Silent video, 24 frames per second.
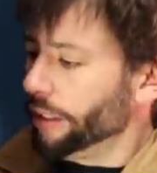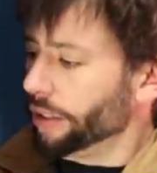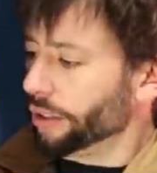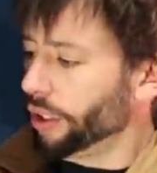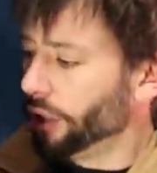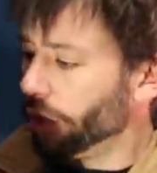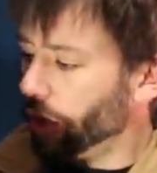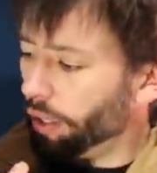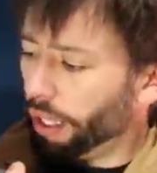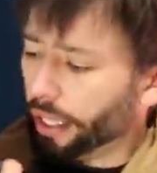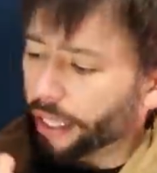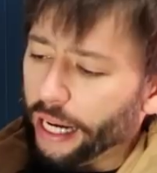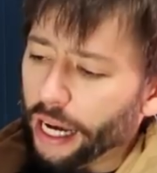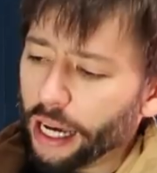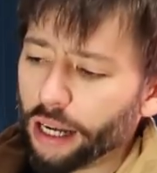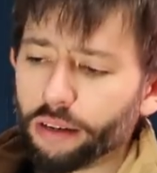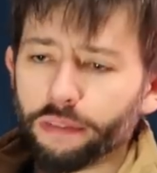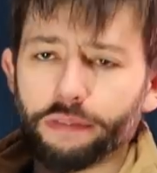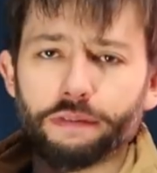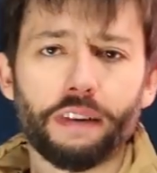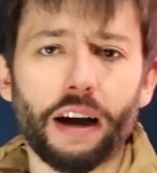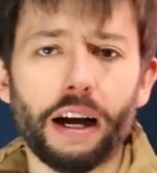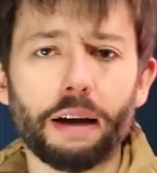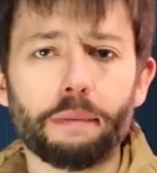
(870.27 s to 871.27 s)
So
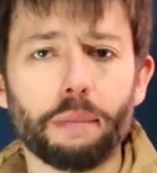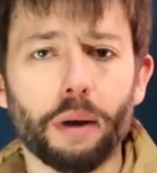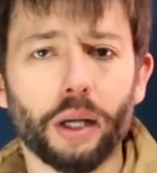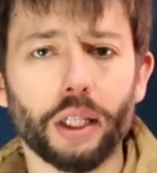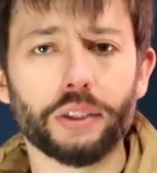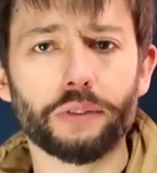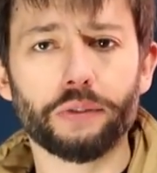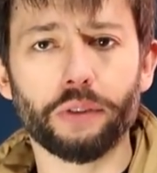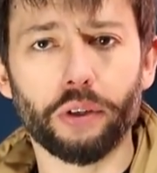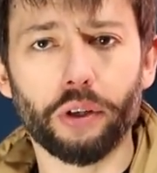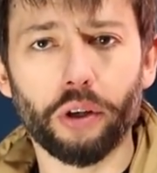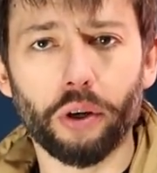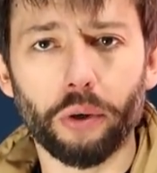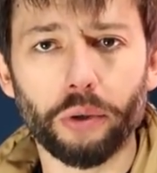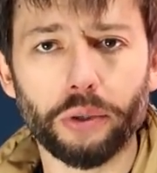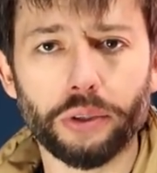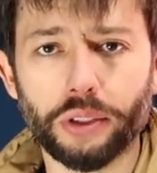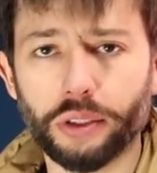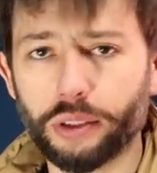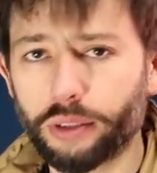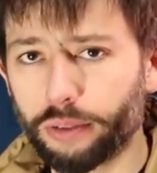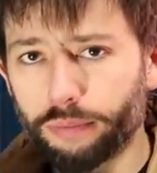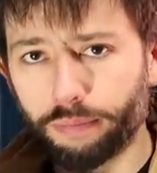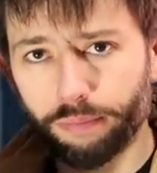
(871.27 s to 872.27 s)
again, five bucks for
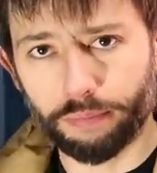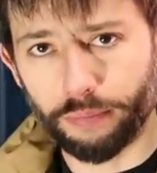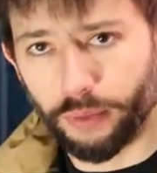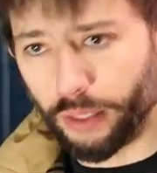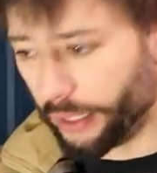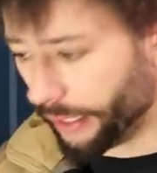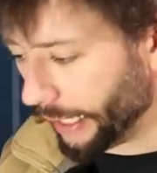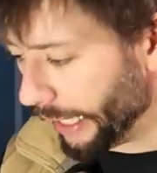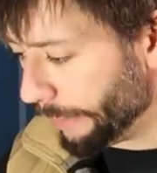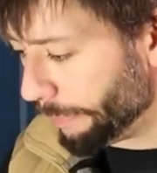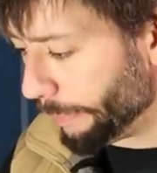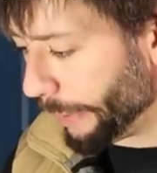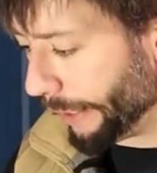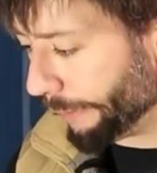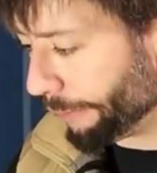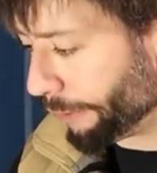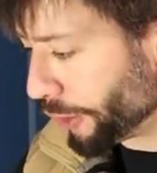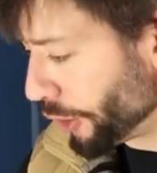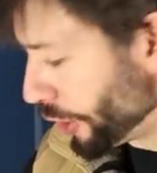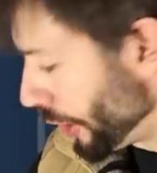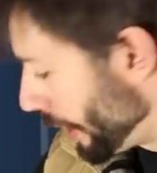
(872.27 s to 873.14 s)
those. They pay for